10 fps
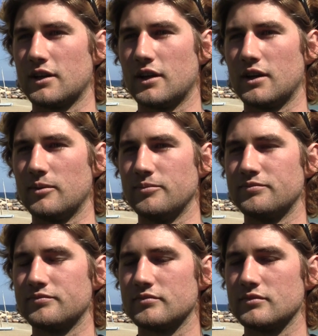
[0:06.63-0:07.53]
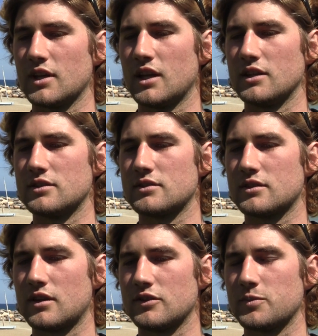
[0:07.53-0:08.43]
Um, and it's
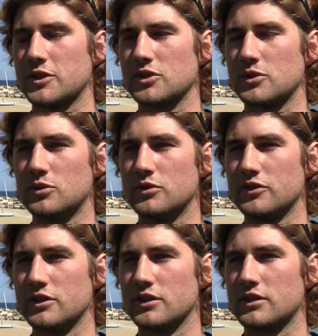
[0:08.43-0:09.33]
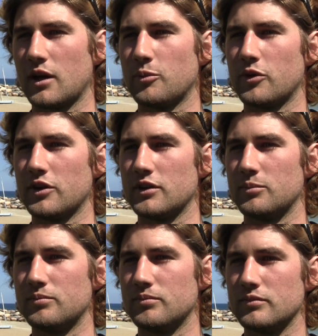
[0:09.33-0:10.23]
kind of especially cool for kiteboarding to,
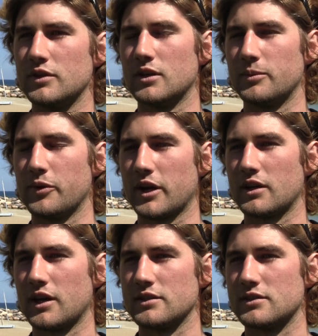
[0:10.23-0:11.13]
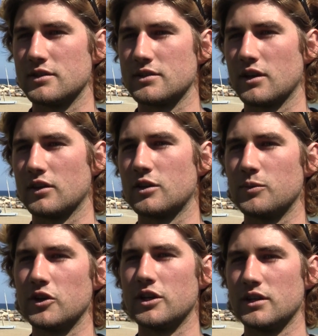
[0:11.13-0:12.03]
you know, be recognized in the sailing
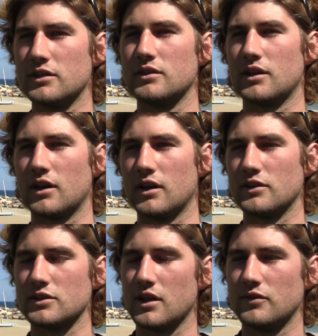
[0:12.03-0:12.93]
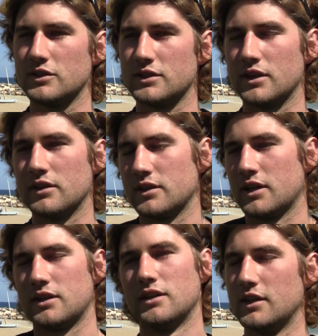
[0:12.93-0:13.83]
community uh, at this level. So,
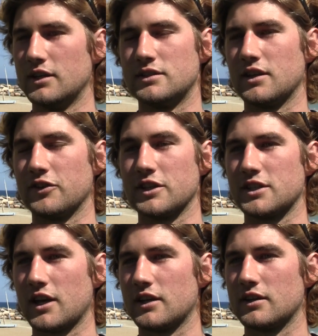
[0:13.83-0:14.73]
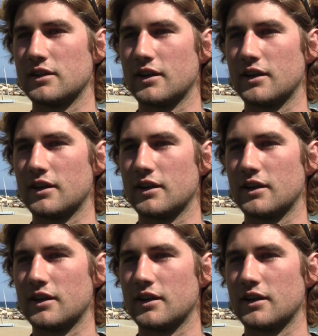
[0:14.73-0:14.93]
yeah, it's definitely exciting.